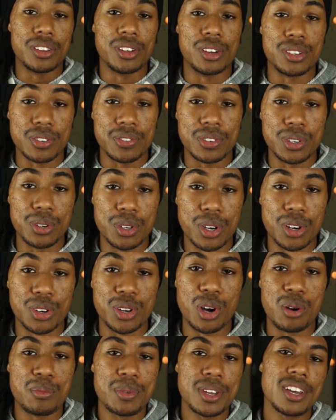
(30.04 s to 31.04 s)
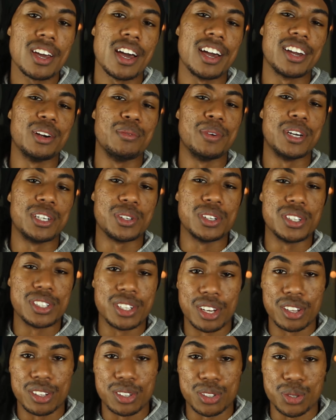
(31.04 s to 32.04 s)
those of you who don't know me, I go by
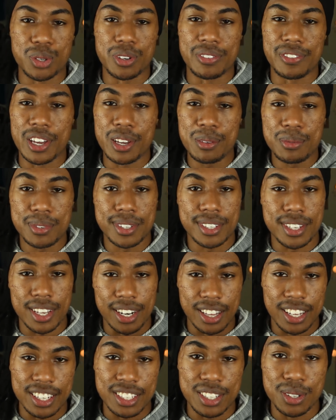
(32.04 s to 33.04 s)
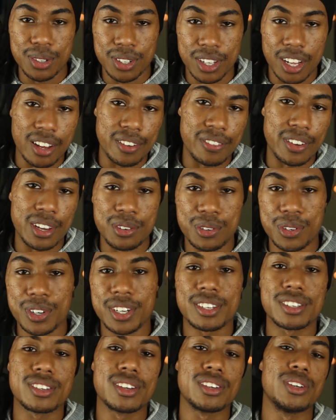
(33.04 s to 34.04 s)
Tristan_Vapes, and I like to do a lot of vape
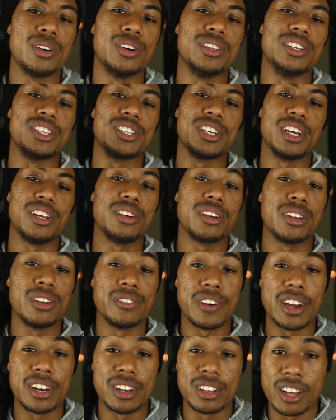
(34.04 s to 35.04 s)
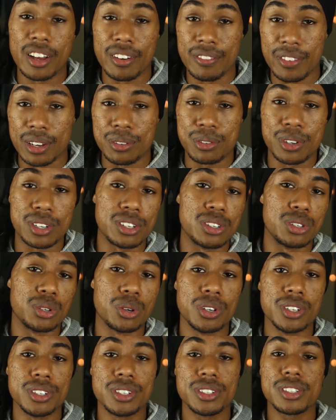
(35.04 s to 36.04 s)
tricks. So on this channel you're going to find a lot of vape trick
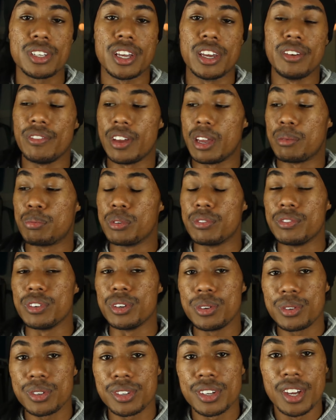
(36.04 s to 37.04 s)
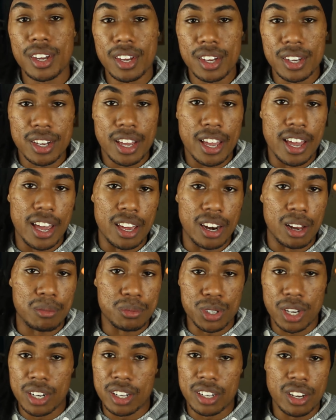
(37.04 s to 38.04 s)
tutorials and vape reviews, and I'm
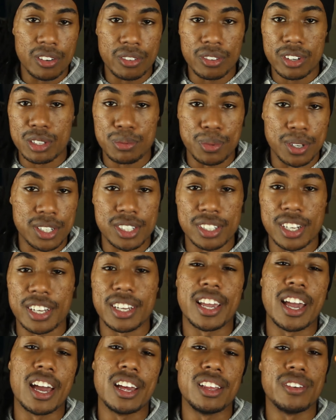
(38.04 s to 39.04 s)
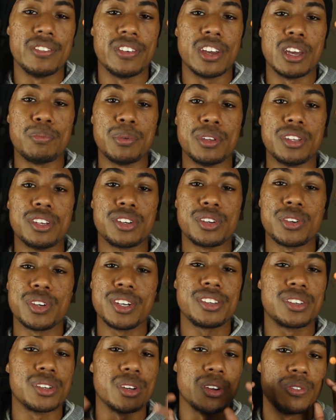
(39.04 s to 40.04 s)
trying to cover as much as I can in the vape
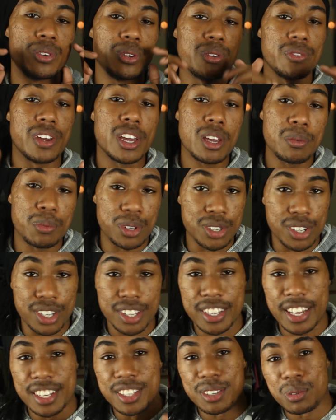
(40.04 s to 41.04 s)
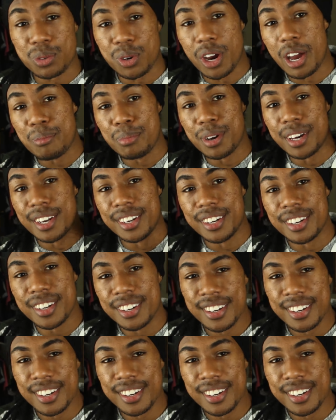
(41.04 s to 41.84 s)
industry, so if you vape, you should hit that subscribe button.